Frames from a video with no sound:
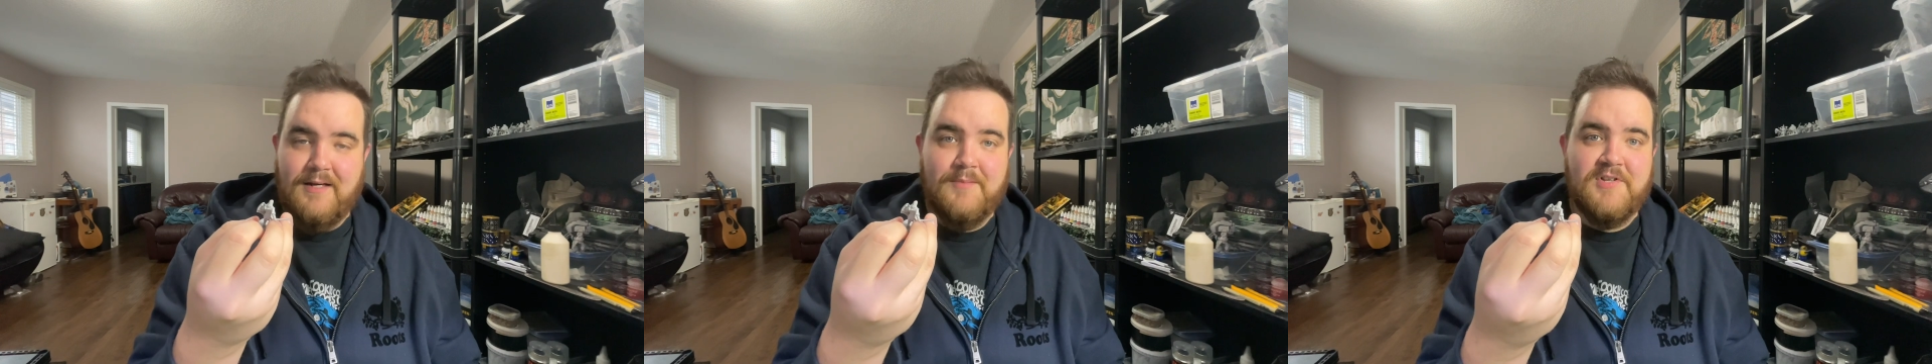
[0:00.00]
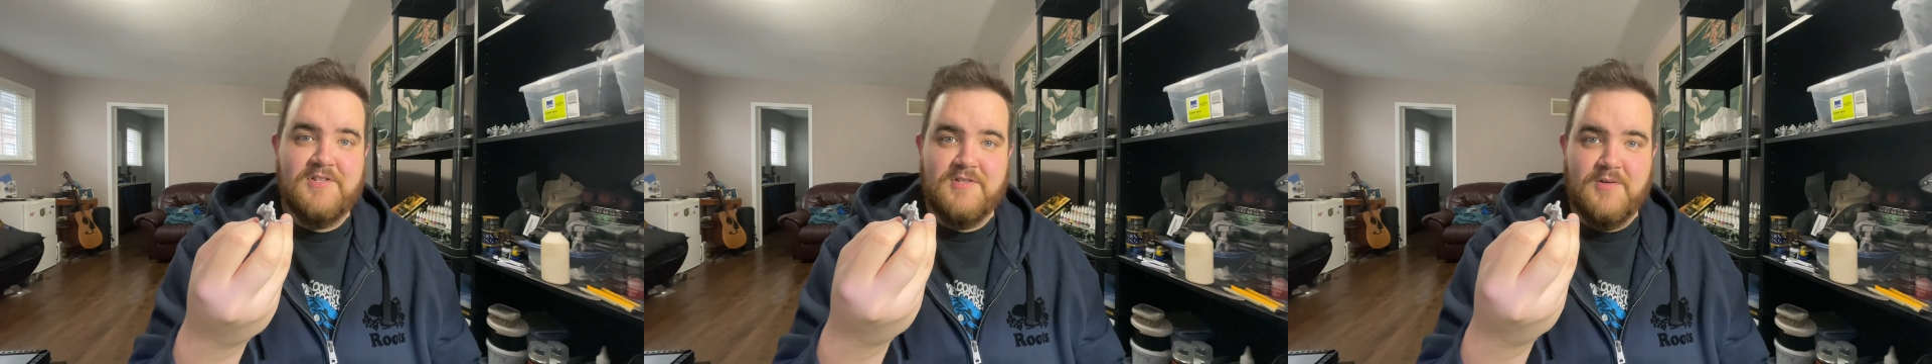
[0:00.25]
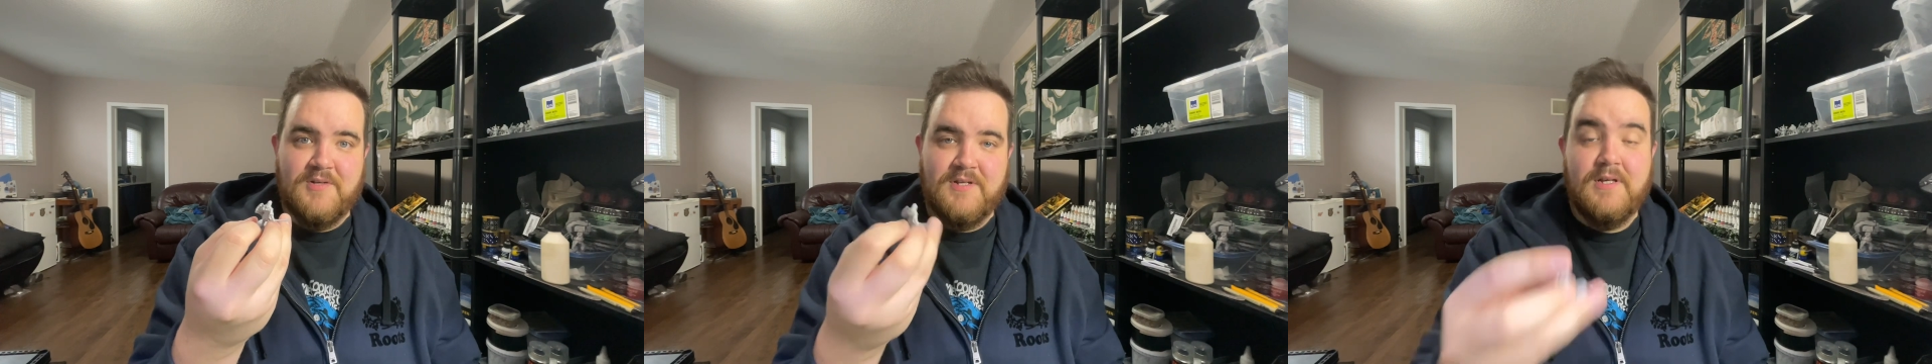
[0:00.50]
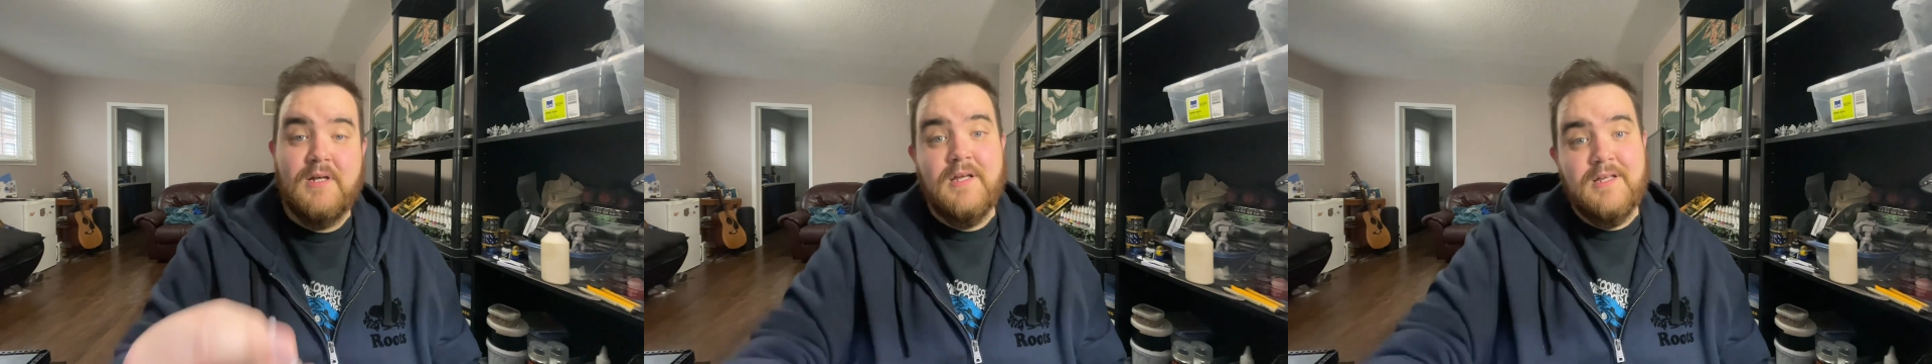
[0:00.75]
concerned.
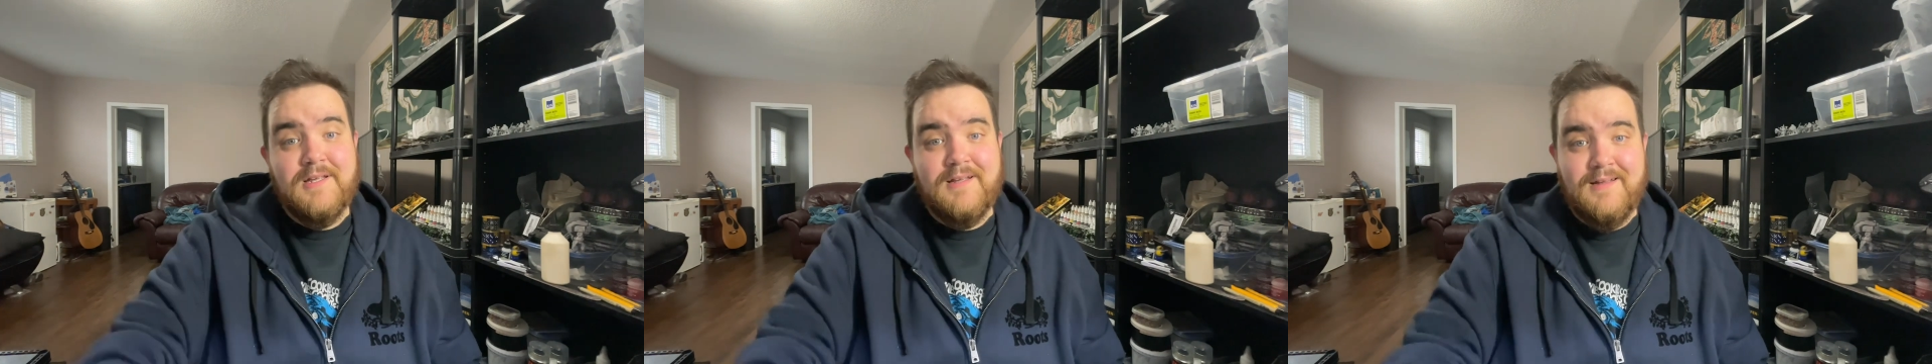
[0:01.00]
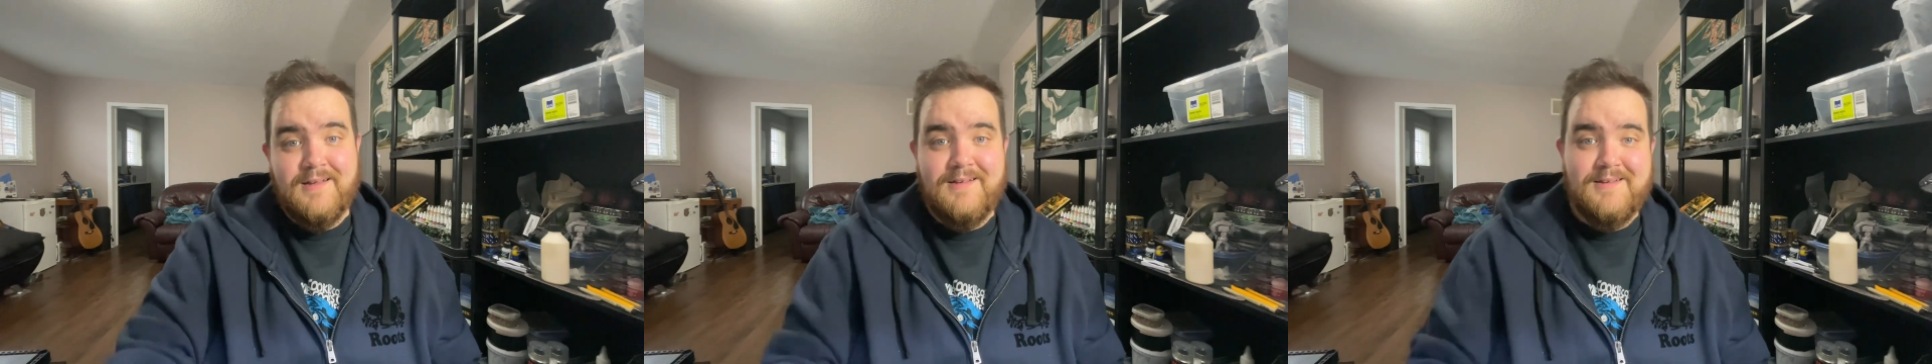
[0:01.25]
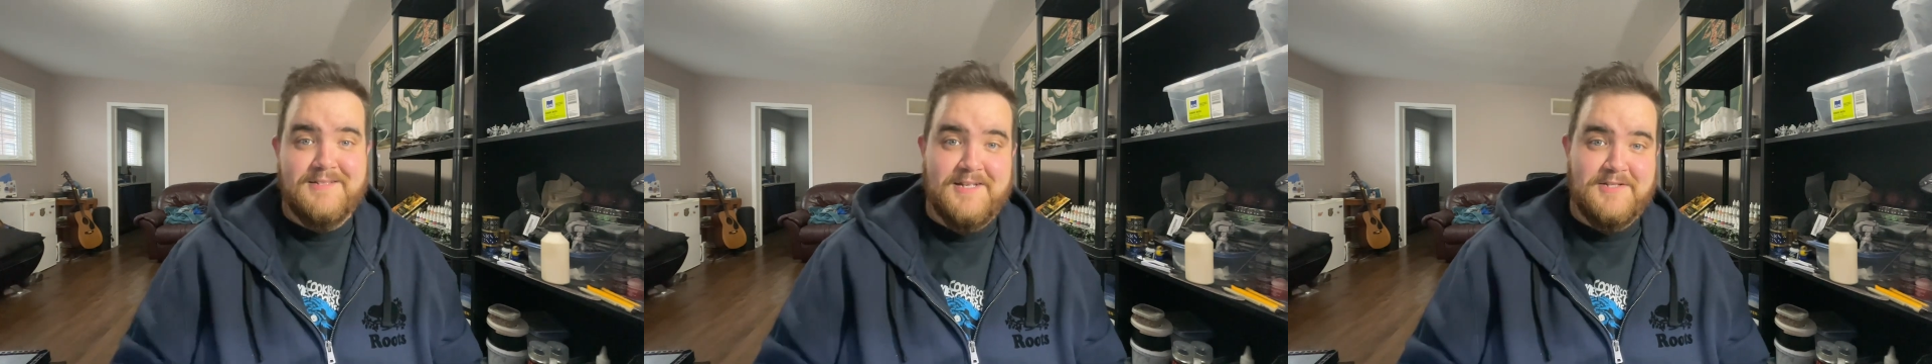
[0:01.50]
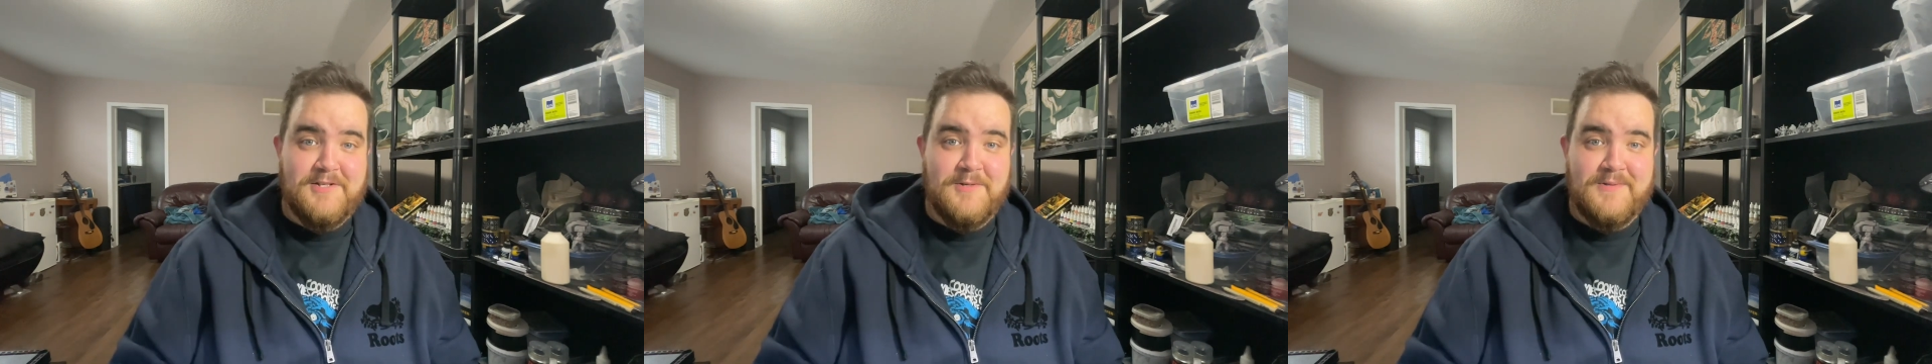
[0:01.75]
Stay
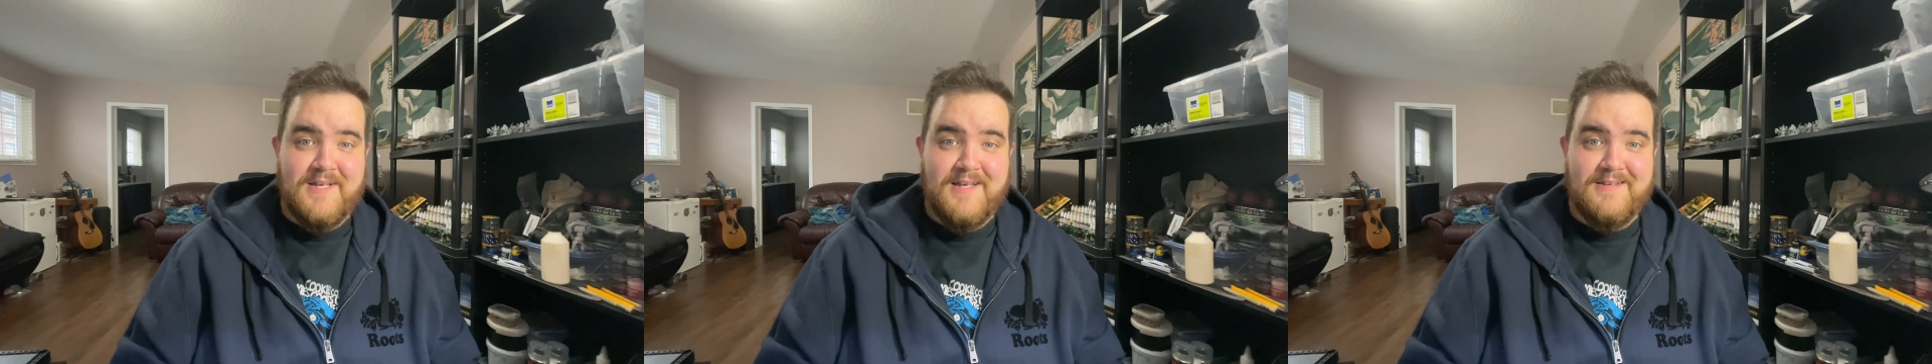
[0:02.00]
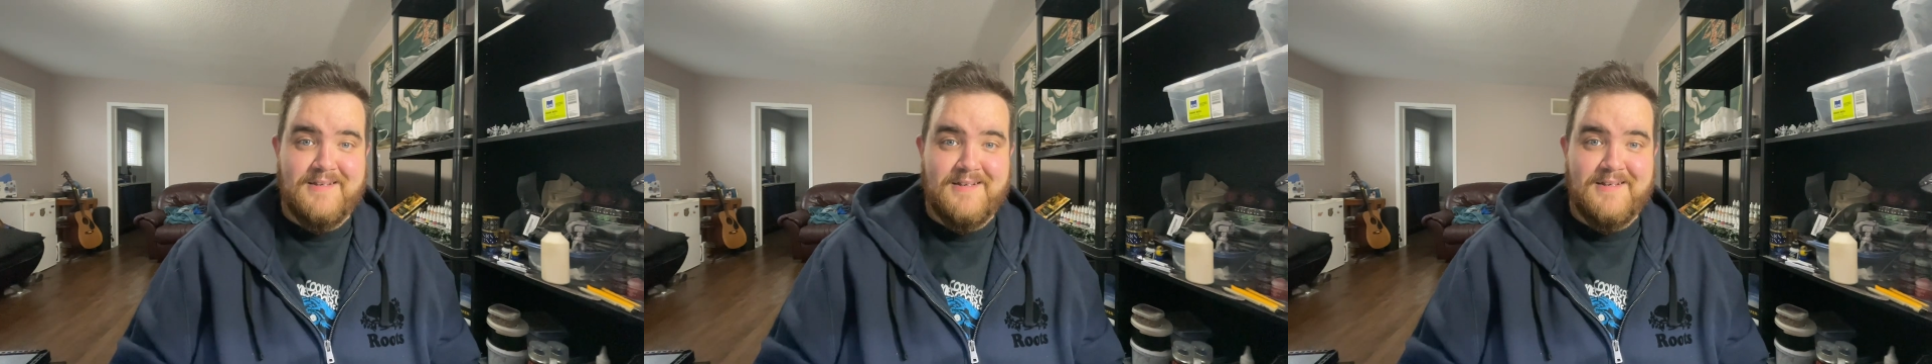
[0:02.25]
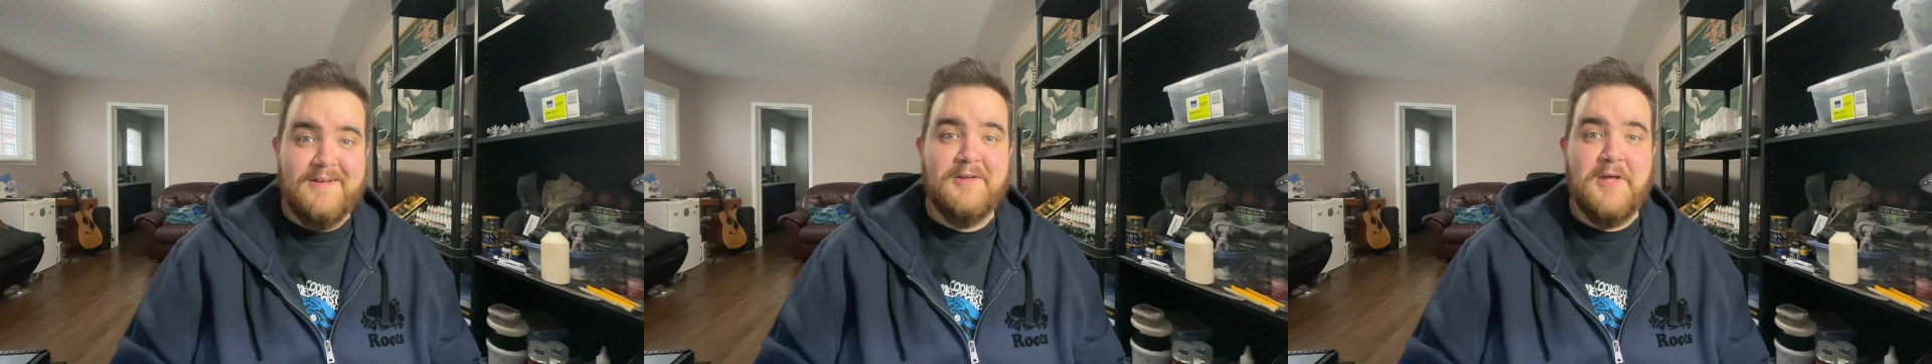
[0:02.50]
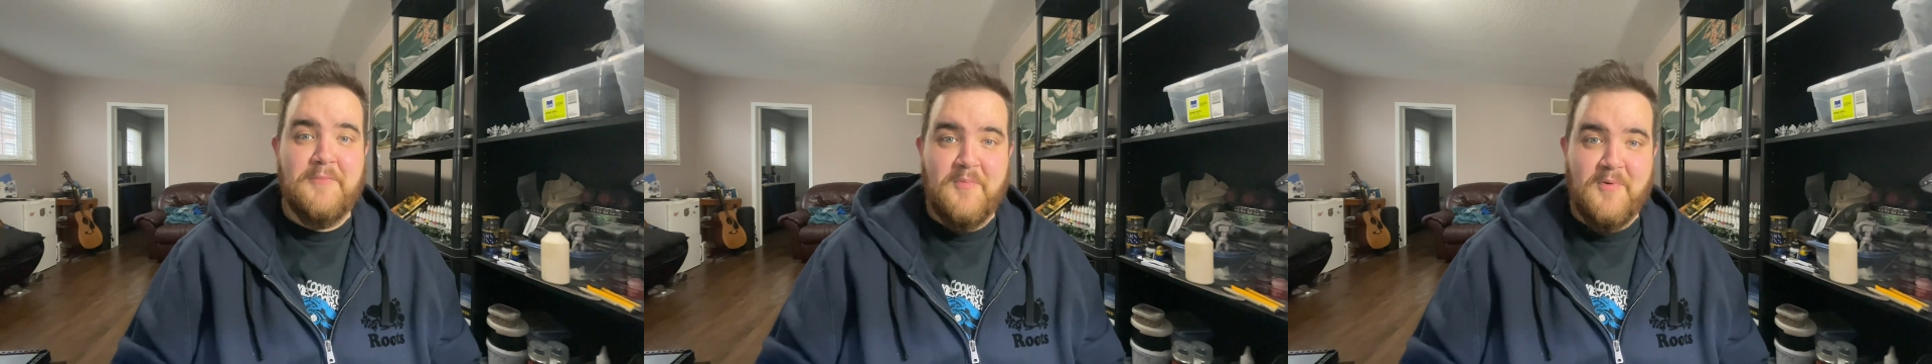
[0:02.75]
tuned, and I'll
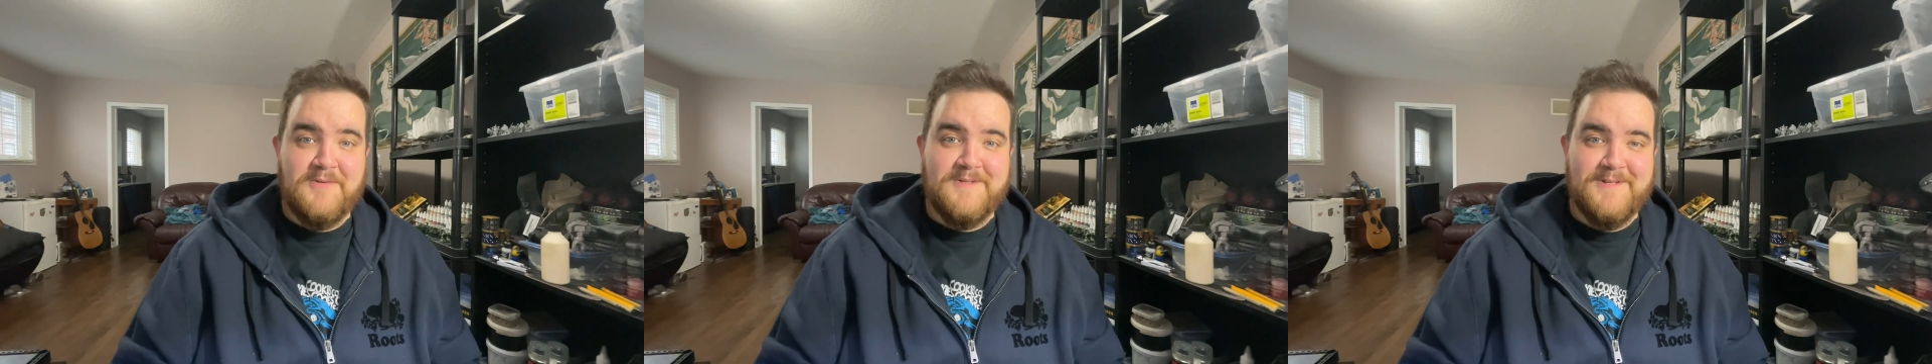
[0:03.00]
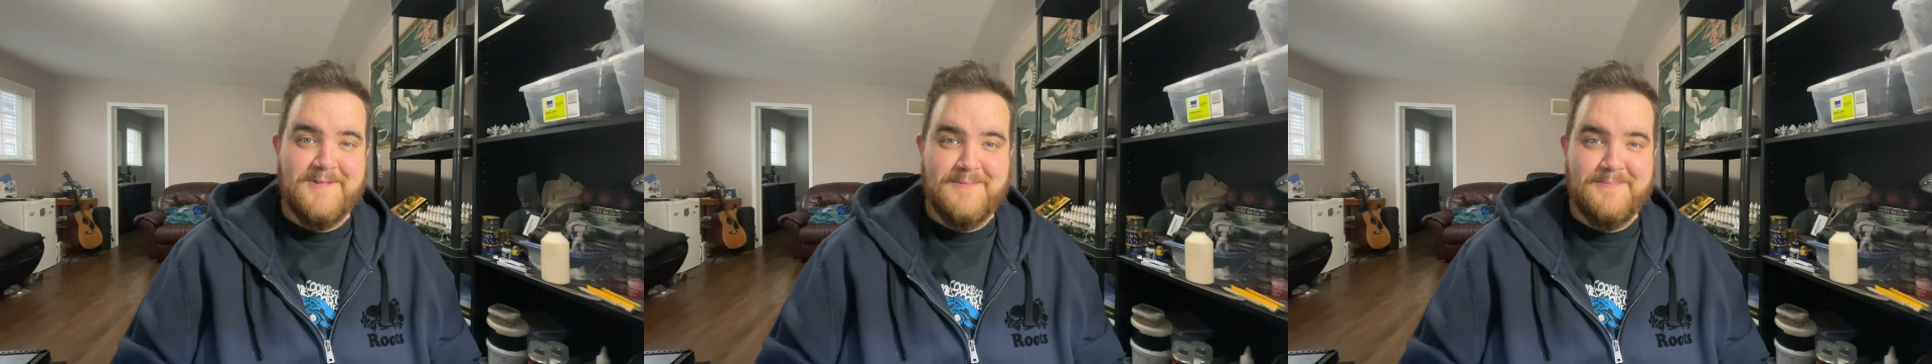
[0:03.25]
keep you posted.